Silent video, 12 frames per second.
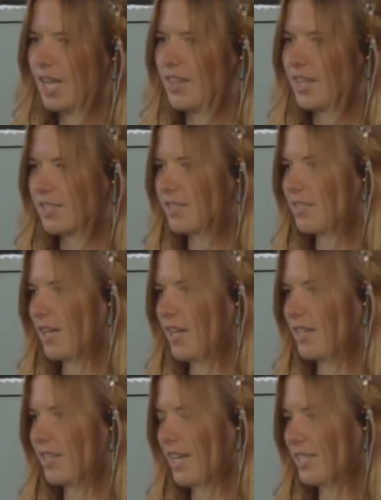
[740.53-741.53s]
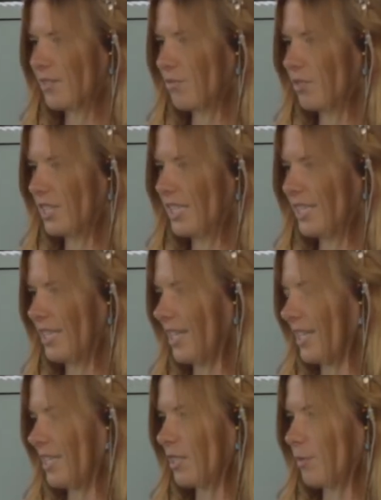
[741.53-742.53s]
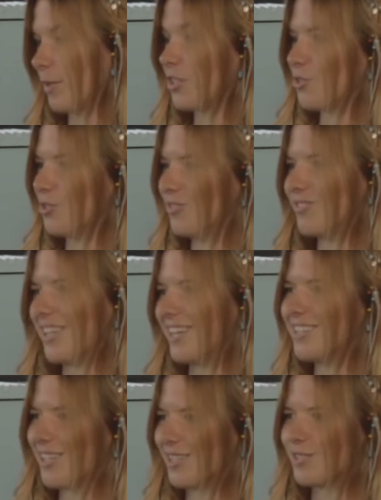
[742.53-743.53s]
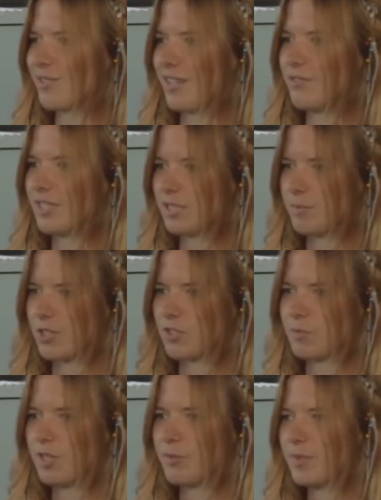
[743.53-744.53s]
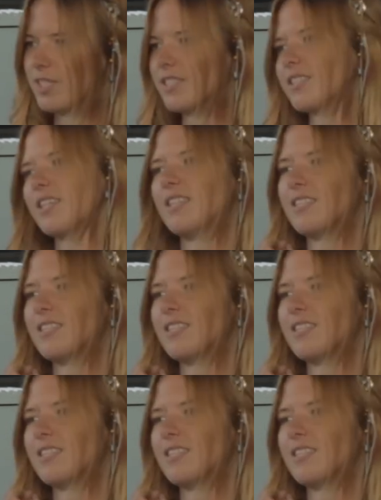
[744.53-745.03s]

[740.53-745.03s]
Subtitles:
And that's really like special, like that's like really special moments.